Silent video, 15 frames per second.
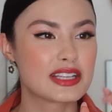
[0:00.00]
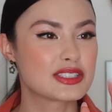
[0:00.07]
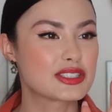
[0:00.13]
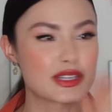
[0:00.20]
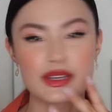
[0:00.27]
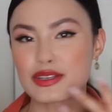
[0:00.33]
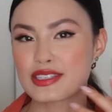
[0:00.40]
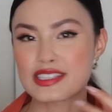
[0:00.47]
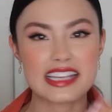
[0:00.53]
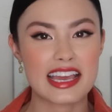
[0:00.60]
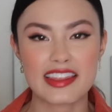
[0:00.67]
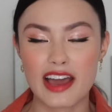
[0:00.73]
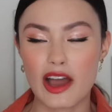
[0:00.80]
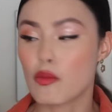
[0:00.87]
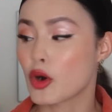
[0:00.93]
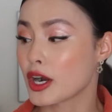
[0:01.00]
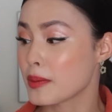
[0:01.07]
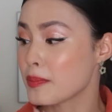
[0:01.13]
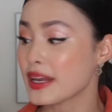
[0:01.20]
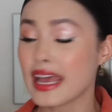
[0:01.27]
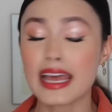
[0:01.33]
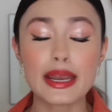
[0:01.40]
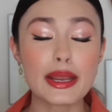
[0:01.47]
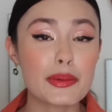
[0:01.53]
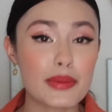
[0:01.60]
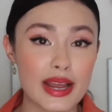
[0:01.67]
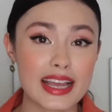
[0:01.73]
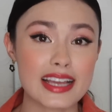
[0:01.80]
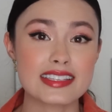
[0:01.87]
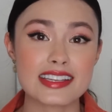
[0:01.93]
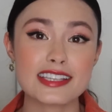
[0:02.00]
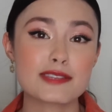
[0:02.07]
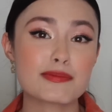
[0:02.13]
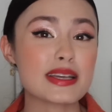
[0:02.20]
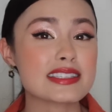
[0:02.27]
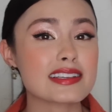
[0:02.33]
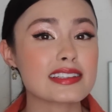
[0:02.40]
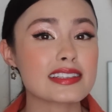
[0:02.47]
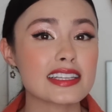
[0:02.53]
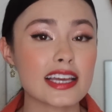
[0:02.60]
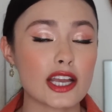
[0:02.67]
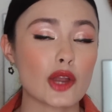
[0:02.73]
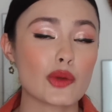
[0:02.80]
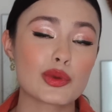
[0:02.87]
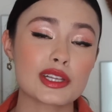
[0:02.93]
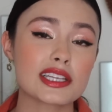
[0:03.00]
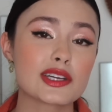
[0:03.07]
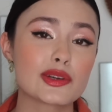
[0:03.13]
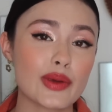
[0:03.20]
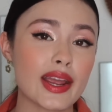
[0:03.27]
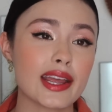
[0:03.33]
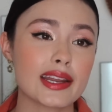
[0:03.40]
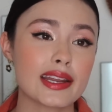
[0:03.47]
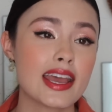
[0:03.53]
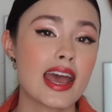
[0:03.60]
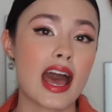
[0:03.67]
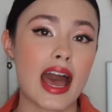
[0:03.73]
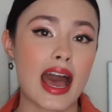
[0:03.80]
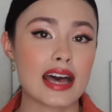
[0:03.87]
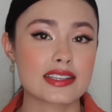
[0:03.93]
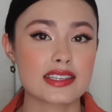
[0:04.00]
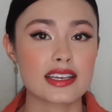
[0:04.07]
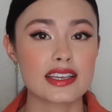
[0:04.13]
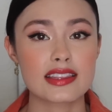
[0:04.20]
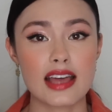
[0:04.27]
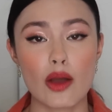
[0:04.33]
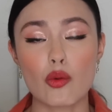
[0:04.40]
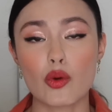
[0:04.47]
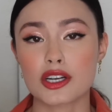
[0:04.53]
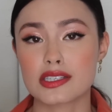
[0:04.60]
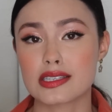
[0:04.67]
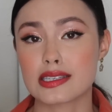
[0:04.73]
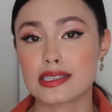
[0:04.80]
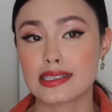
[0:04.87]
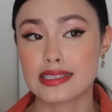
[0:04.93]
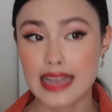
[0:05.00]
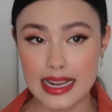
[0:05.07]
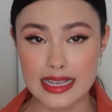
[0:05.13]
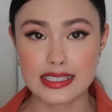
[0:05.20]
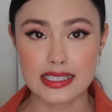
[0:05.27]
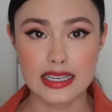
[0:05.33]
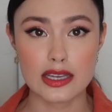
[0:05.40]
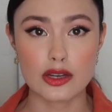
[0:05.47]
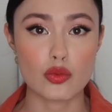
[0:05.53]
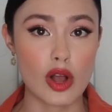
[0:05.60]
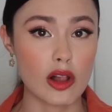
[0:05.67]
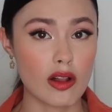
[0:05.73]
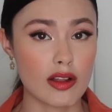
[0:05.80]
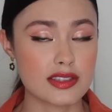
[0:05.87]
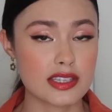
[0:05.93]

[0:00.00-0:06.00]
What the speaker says: to say that word. But anyways, it's basically like a really great acid that works nicely and well on